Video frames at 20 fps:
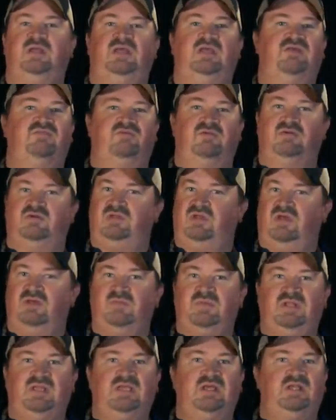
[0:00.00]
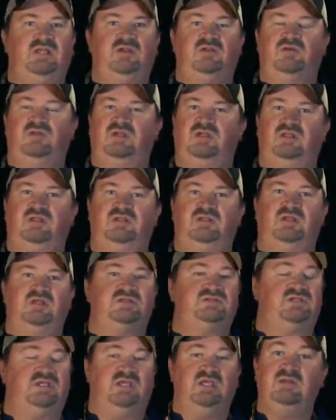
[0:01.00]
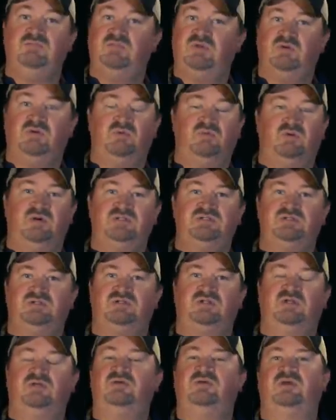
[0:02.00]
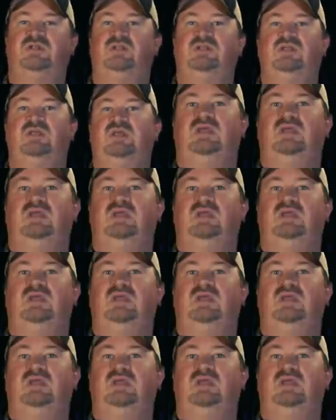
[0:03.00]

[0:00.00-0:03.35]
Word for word: If they're coming in and you're killing ducks, keep doing what you're doing.